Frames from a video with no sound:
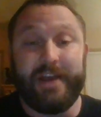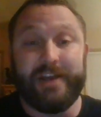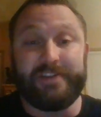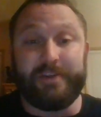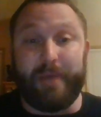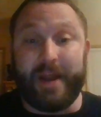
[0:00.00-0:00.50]

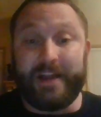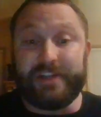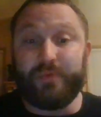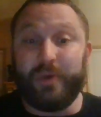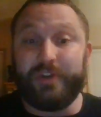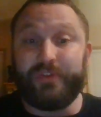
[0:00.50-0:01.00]
It's at
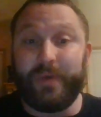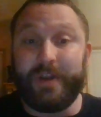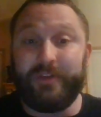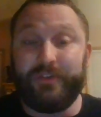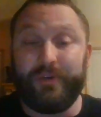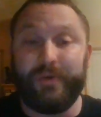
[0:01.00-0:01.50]
minus
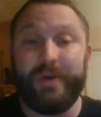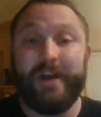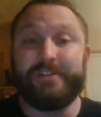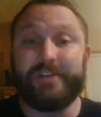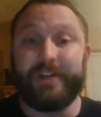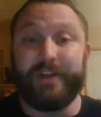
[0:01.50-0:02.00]
122.
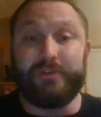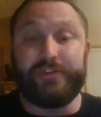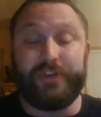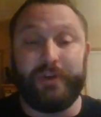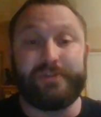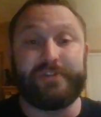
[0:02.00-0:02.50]
It's a little
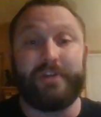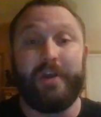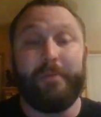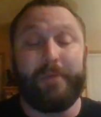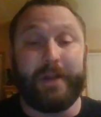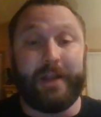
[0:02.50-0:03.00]
juiced,
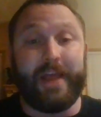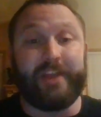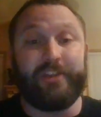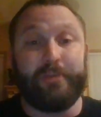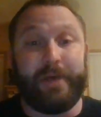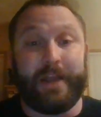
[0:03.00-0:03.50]
but I
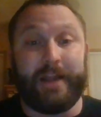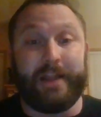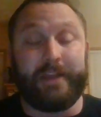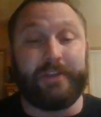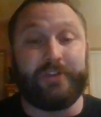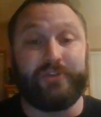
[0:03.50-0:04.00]
like the bet. I
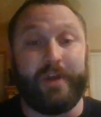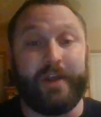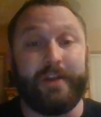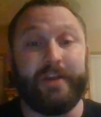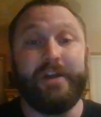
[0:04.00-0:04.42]
like the trend.